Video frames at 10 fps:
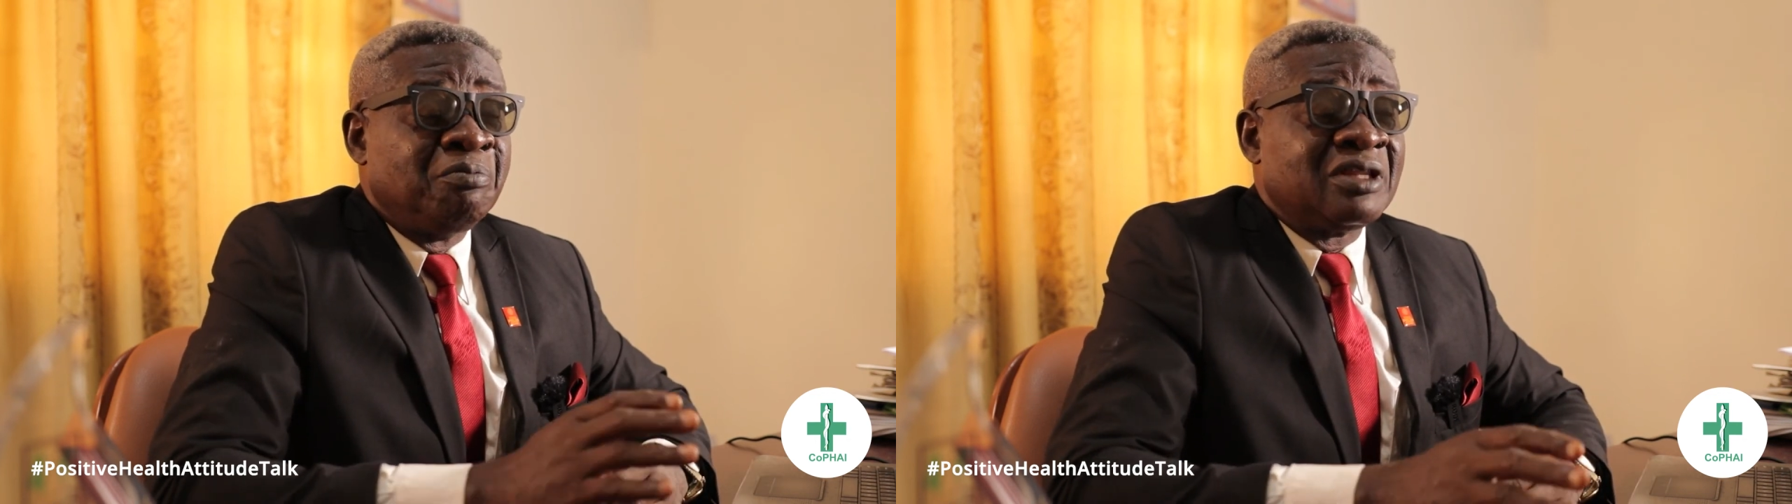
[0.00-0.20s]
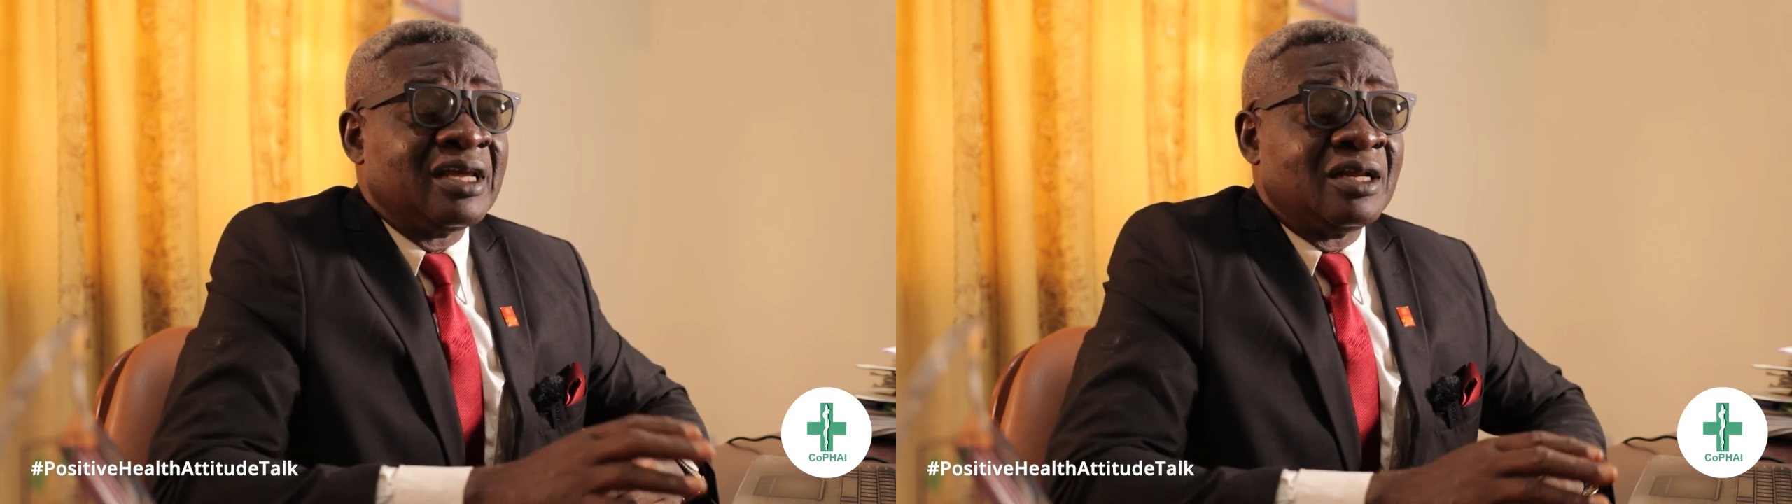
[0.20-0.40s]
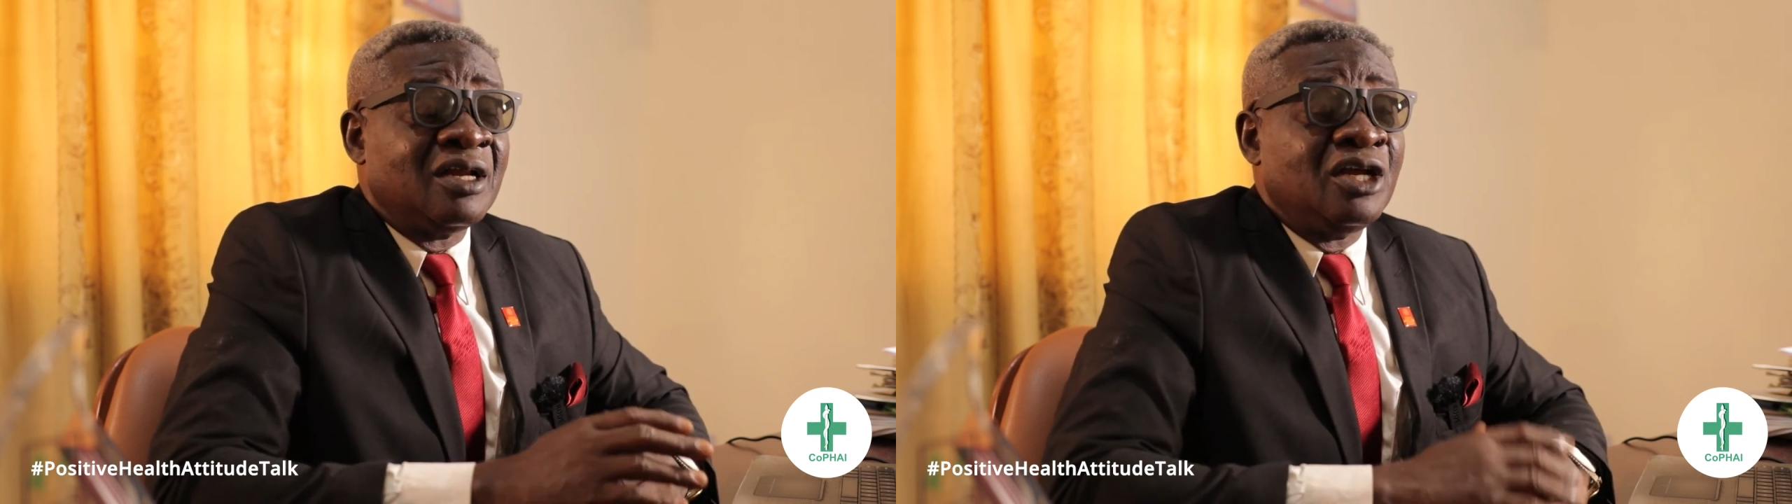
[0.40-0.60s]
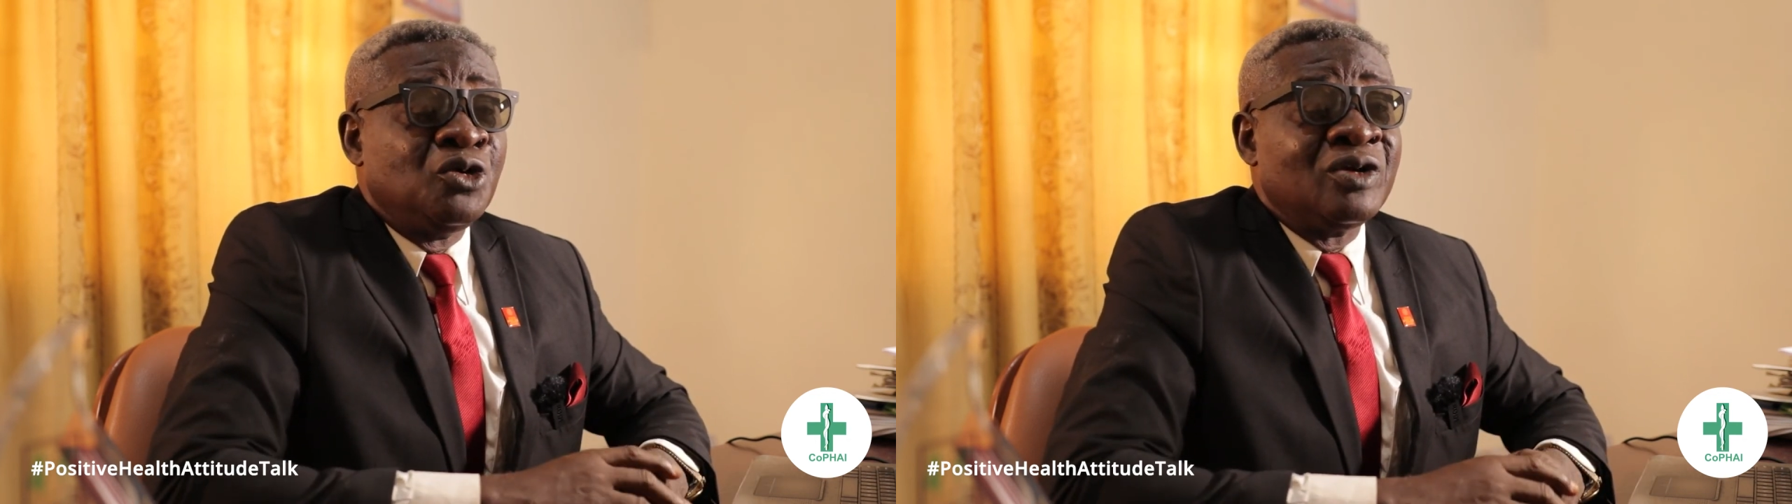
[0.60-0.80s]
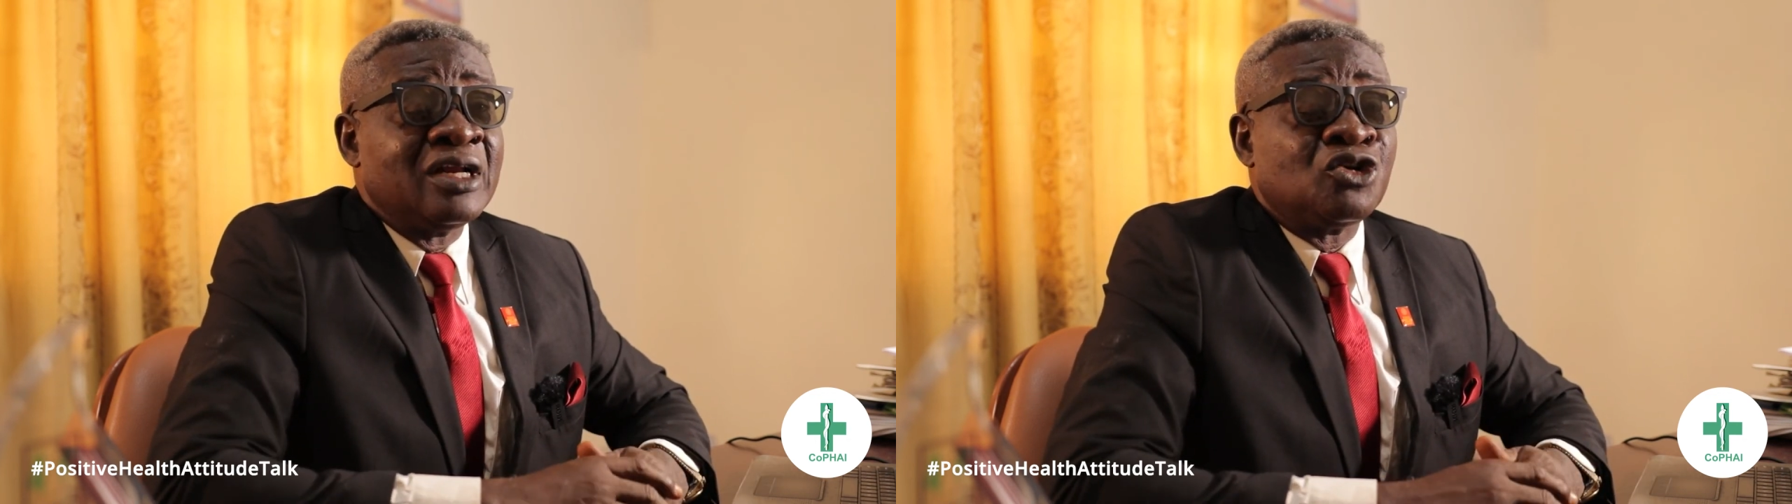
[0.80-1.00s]
Think the
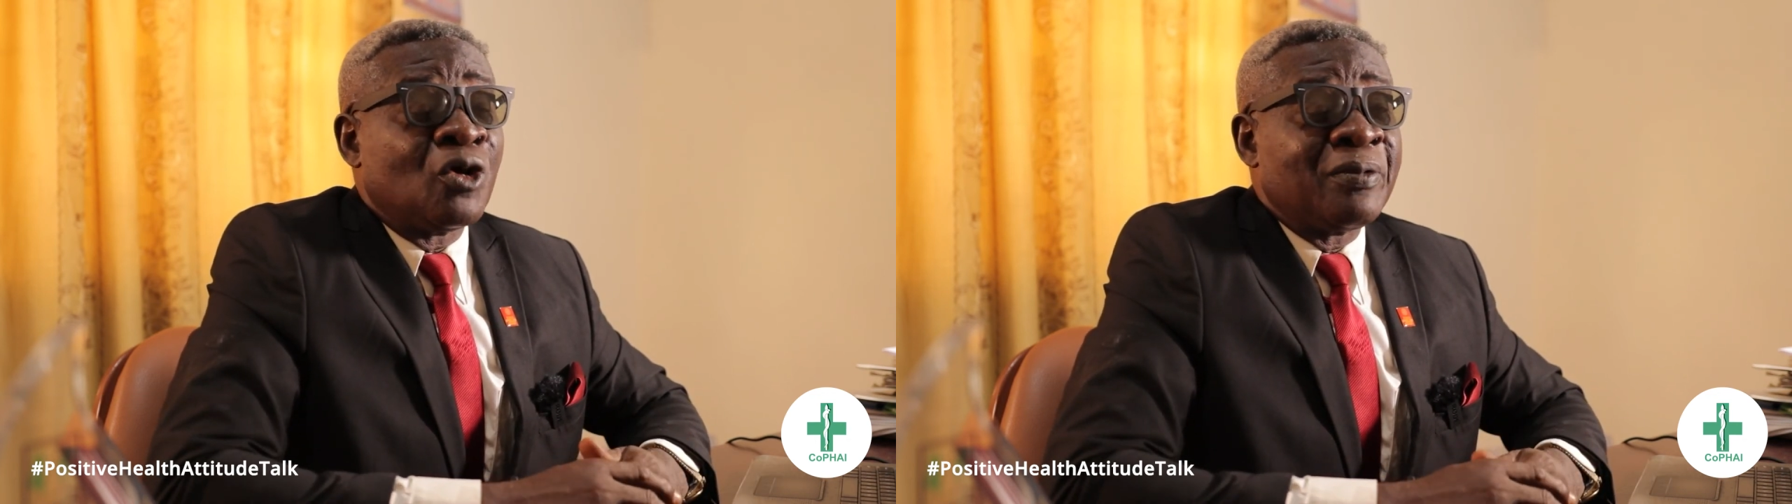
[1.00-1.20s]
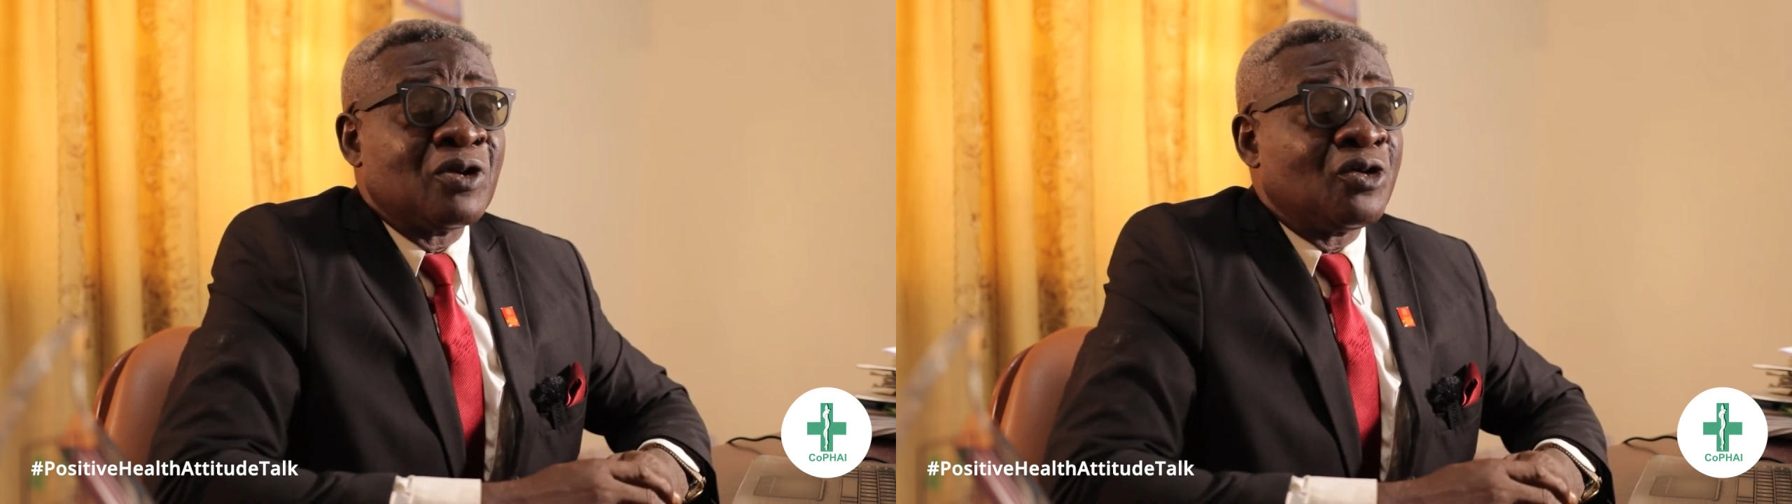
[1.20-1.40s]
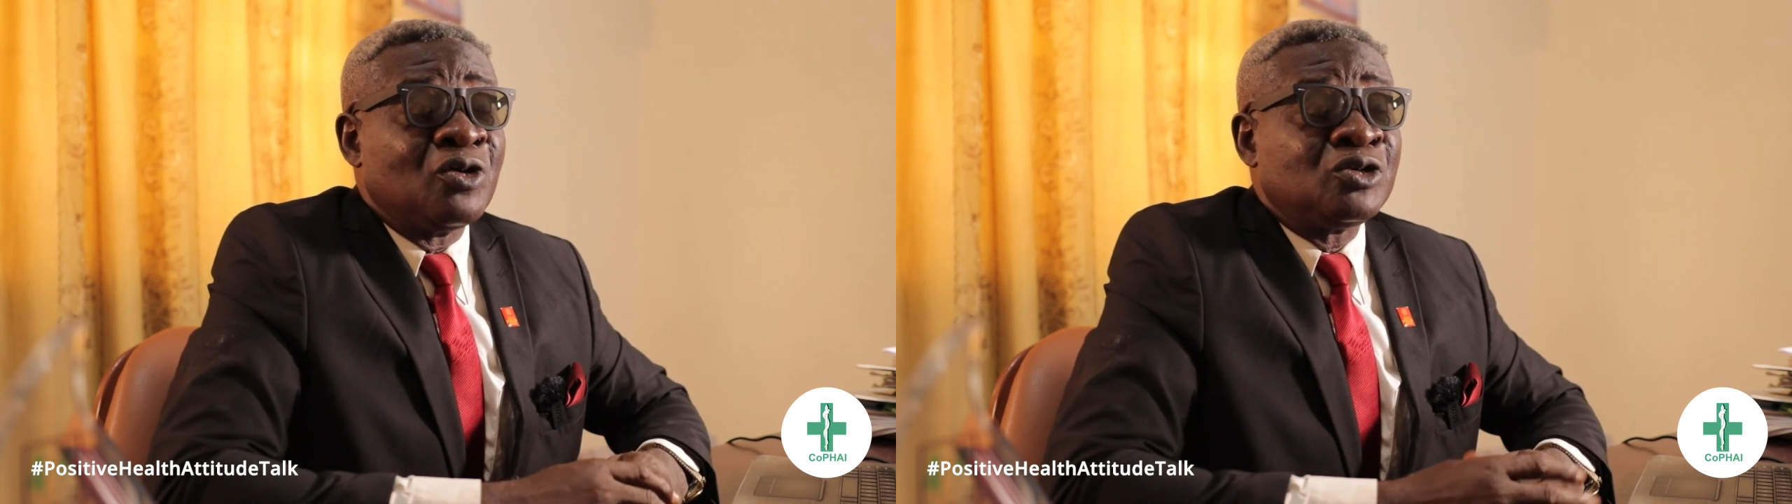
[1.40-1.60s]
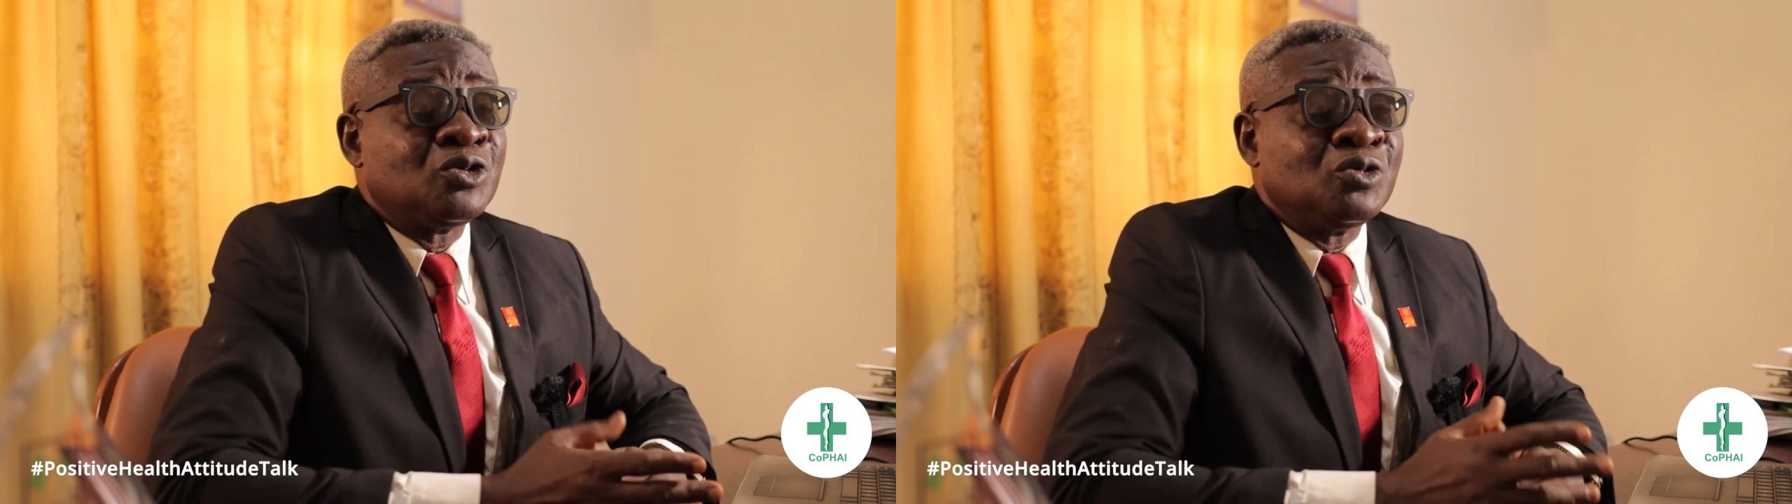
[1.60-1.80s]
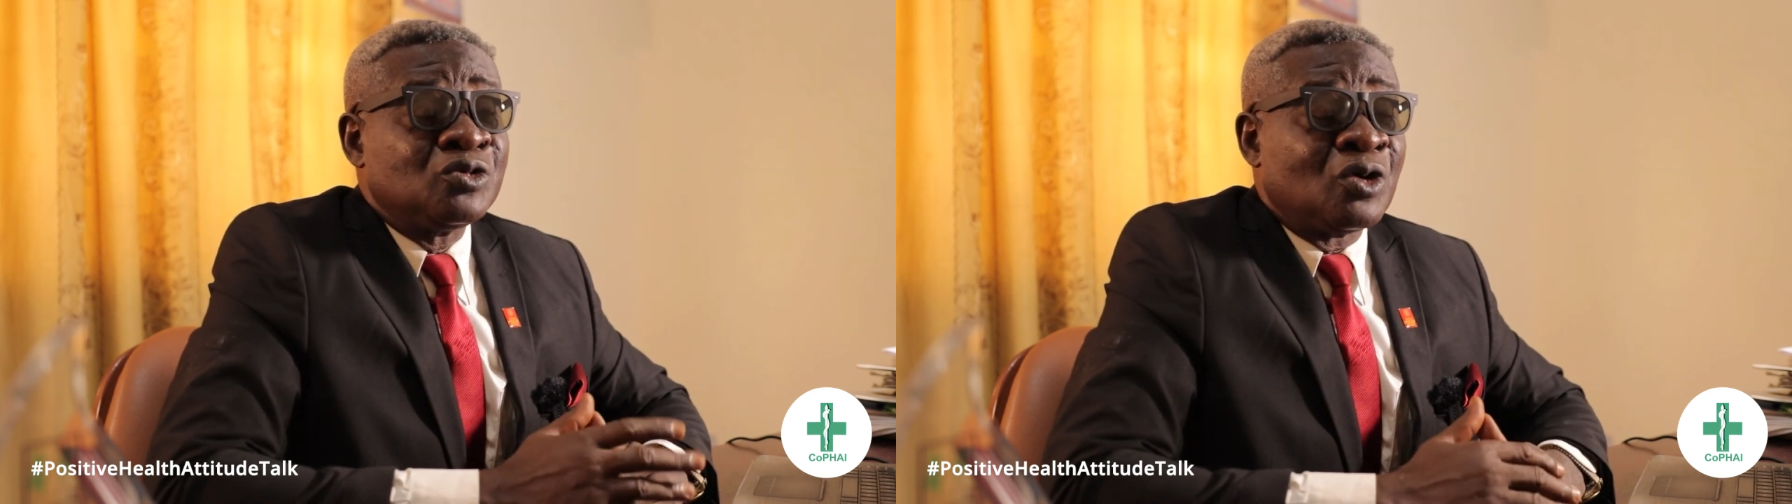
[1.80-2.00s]
urine dropping on your
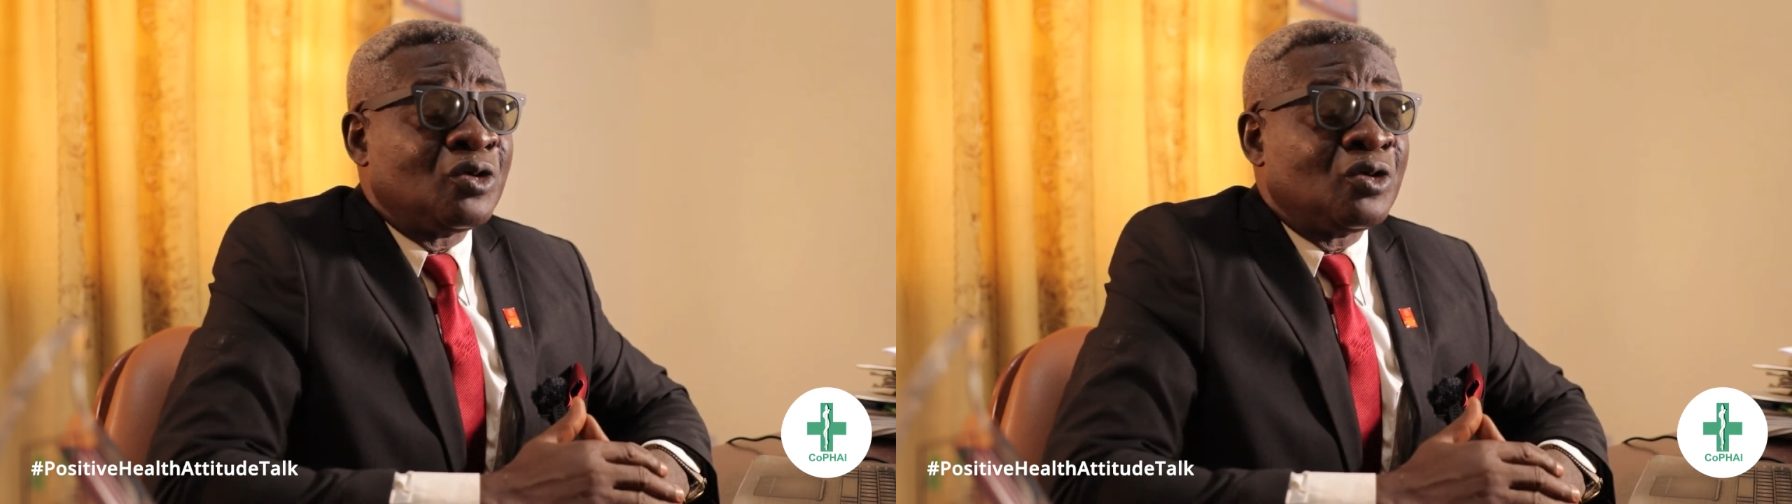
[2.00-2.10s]
shoes or